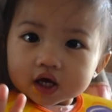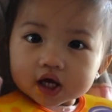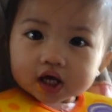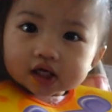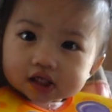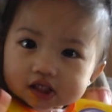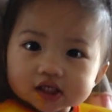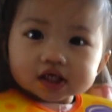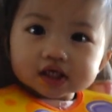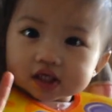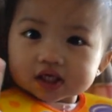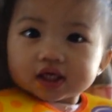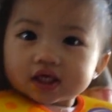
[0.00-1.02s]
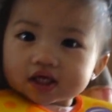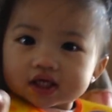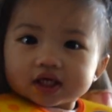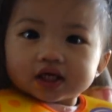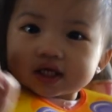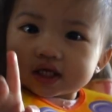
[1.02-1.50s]
Very nice.
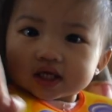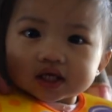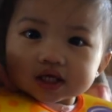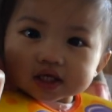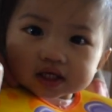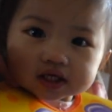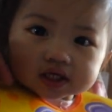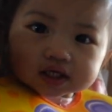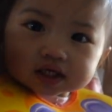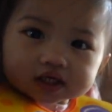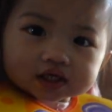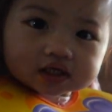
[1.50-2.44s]
Eat your food. Nom nom.